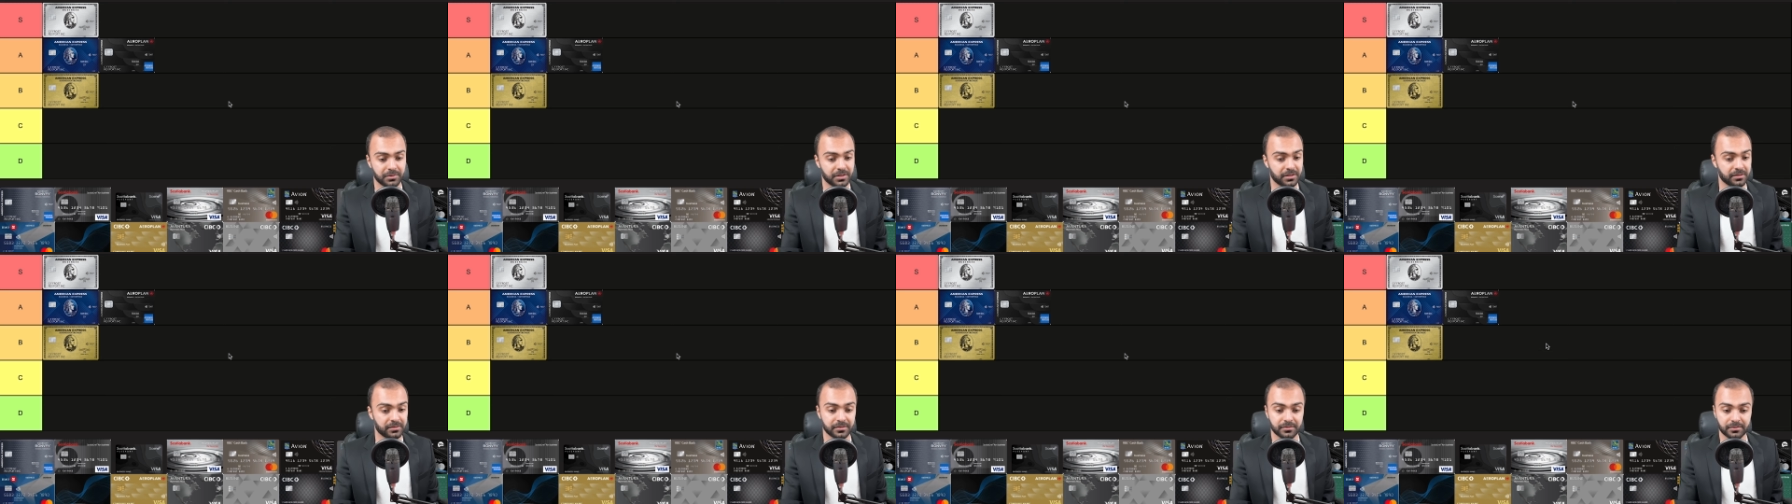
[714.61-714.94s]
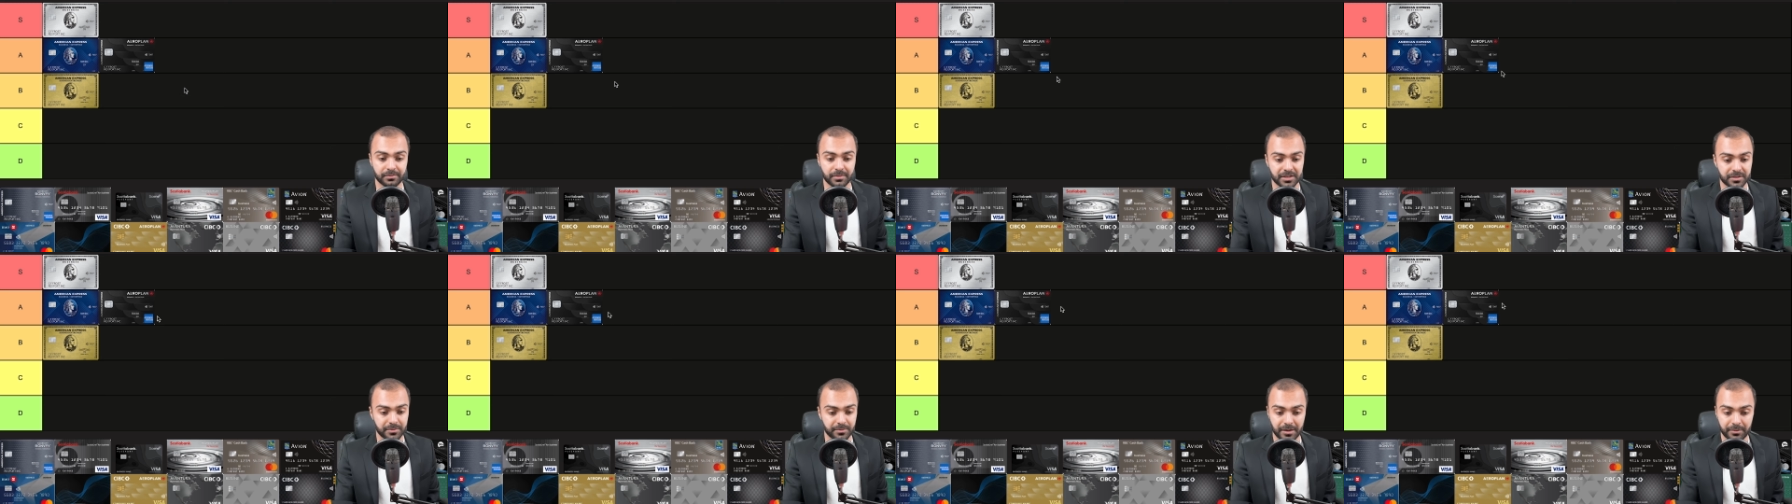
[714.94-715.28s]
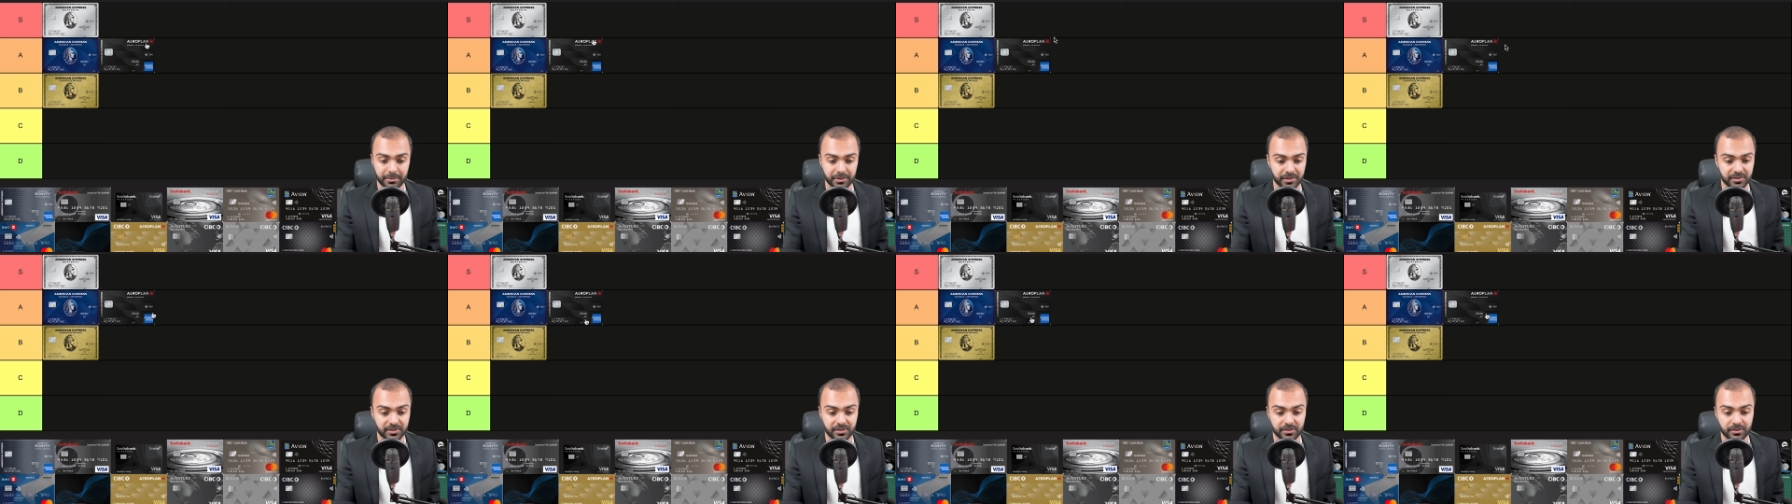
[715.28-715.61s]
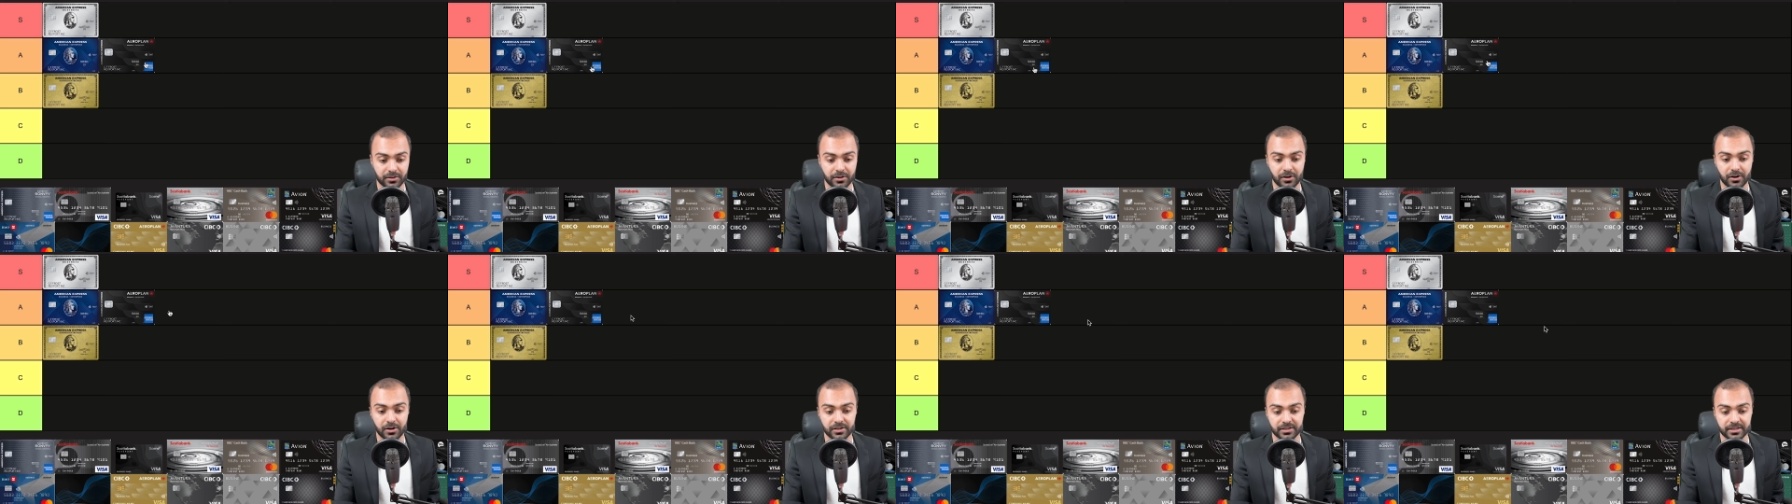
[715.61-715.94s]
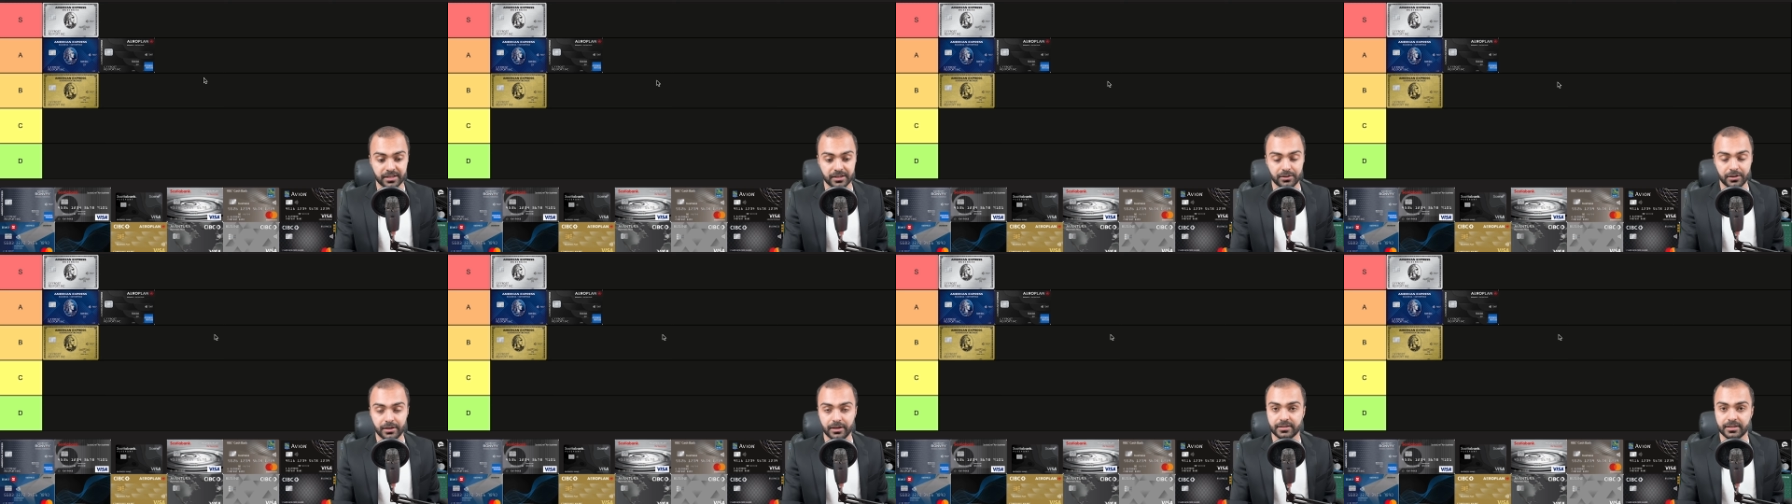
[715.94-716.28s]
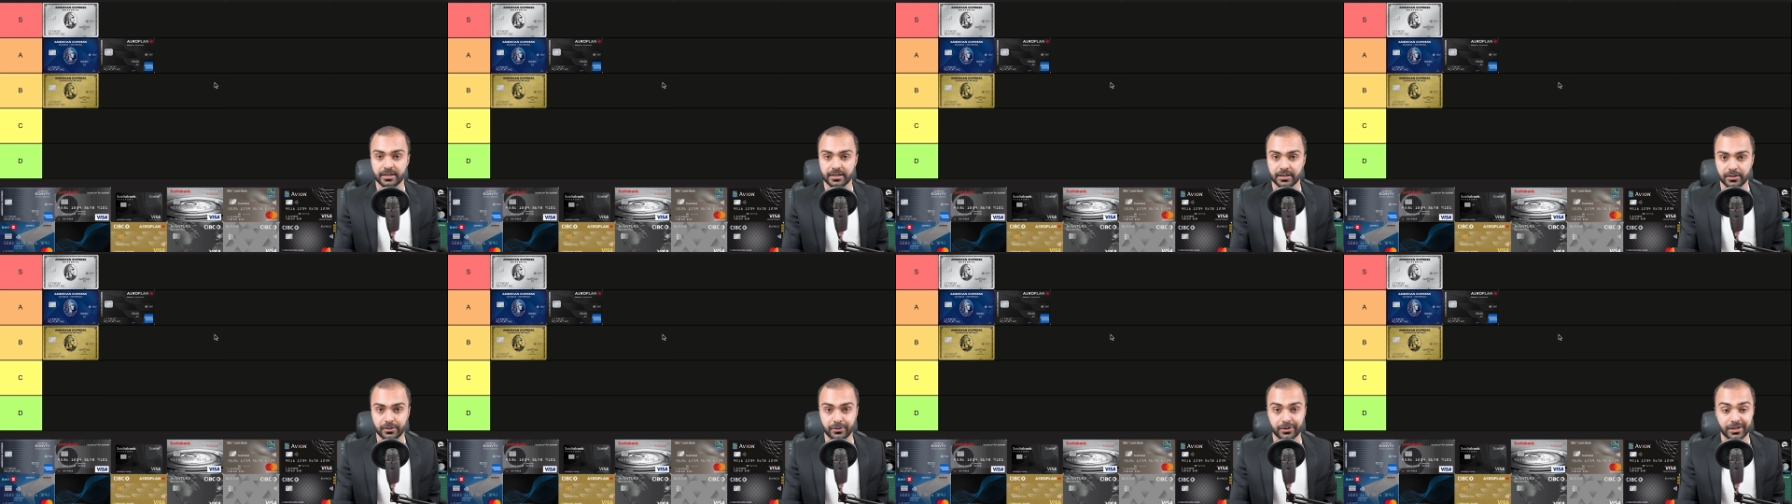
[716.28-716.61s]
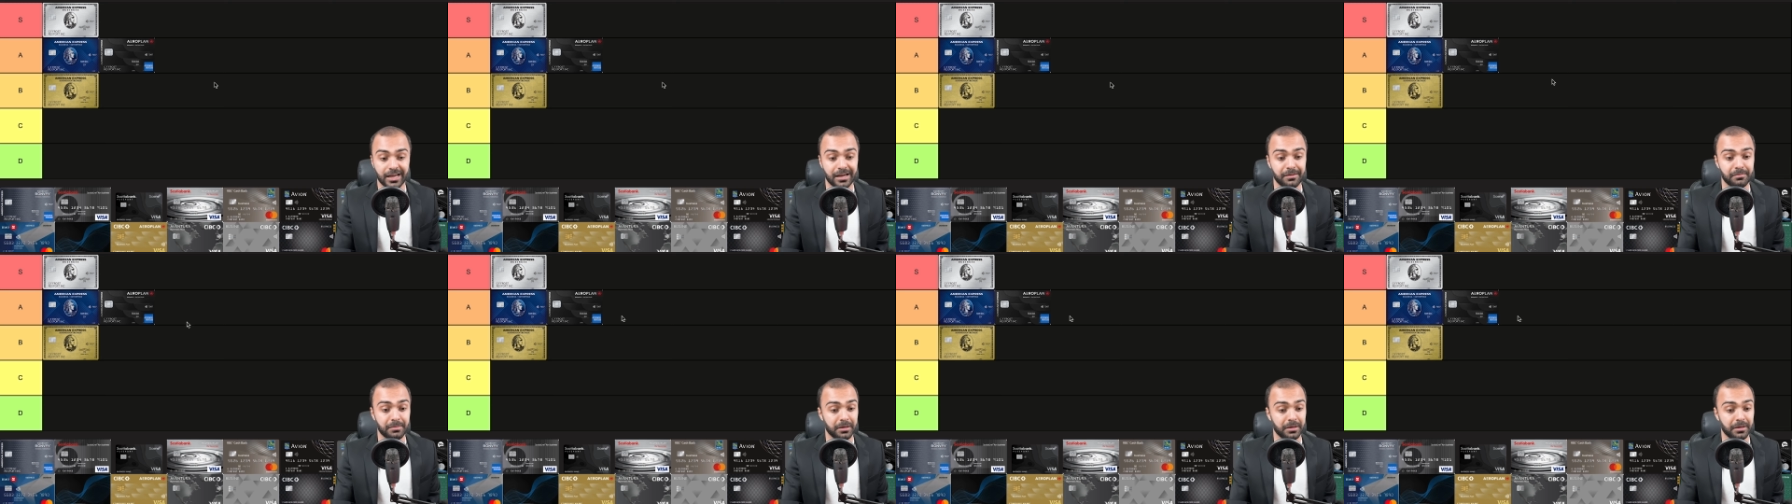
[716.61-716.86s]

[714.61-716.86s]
Then maybe this is a card that you can take a look at.